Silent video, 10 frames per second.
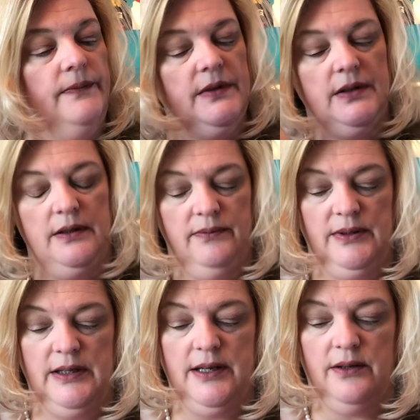Let's see if
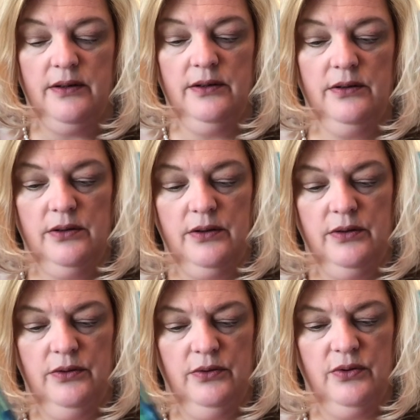Miss Taylor can show
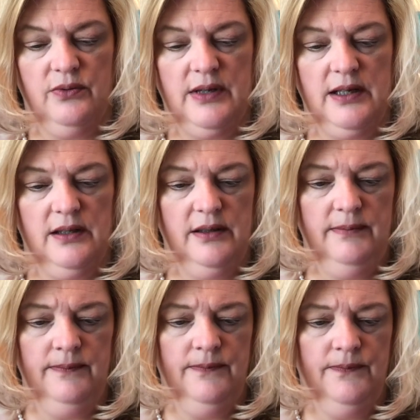you correctly.